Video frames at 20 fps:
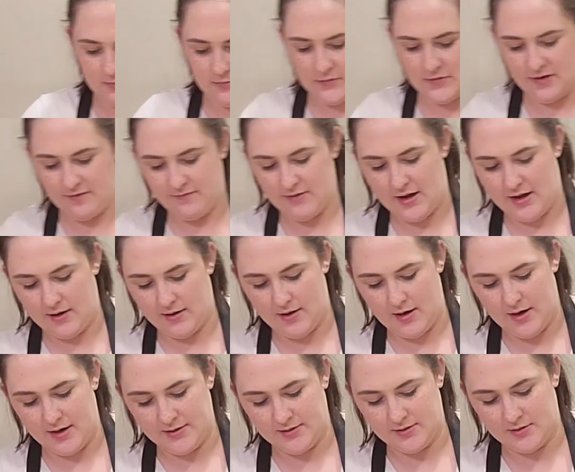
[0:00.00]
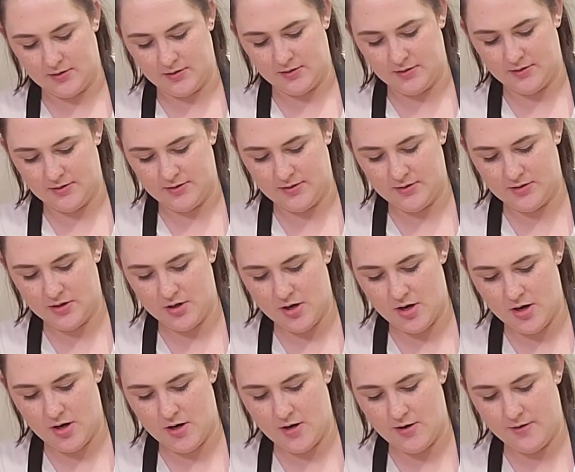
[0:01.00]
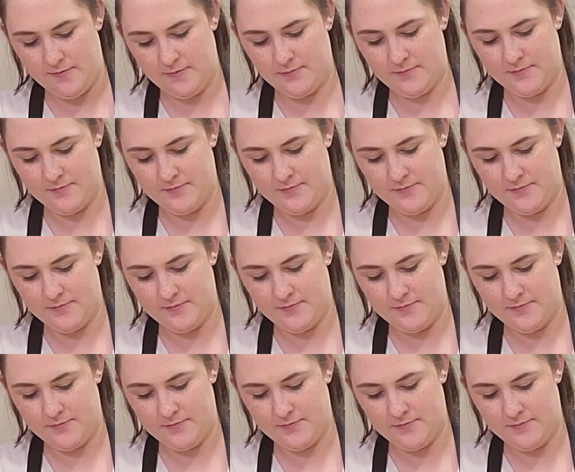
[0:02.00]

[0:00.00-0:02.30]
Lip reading: Give that a nice good stir.